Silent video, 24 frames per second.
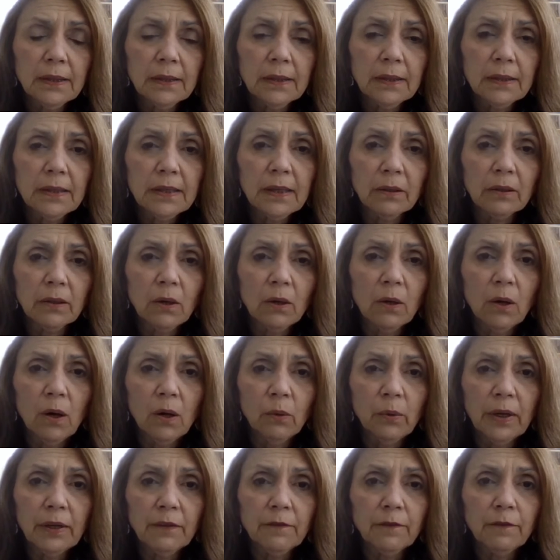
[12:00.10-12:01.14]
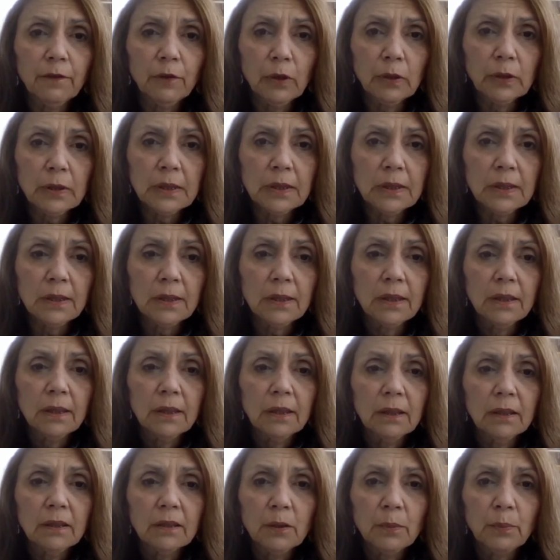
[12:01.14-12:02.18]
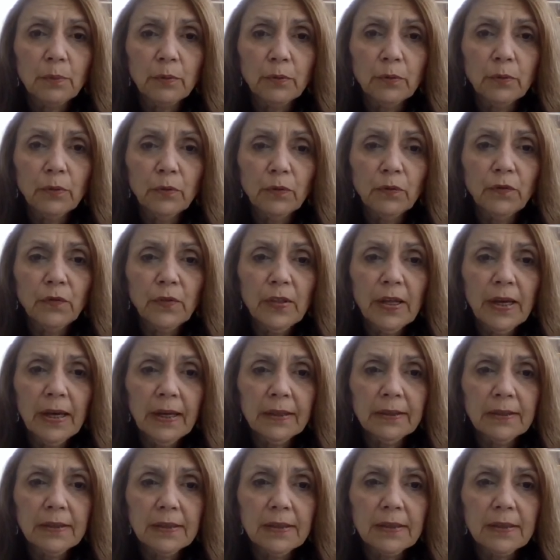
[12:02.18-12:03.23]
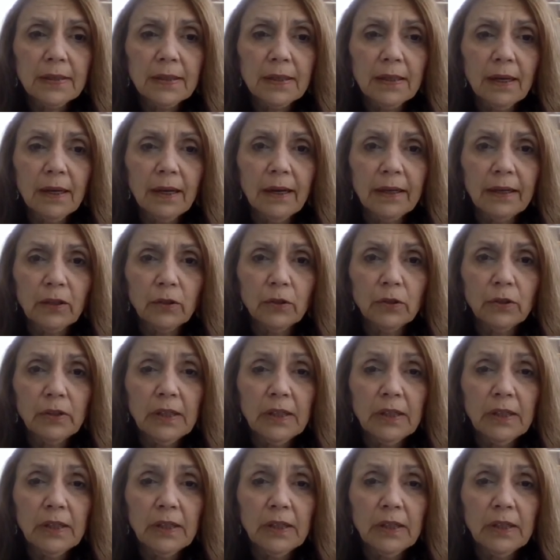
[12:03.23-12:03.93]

down the hallway first to prove that I could.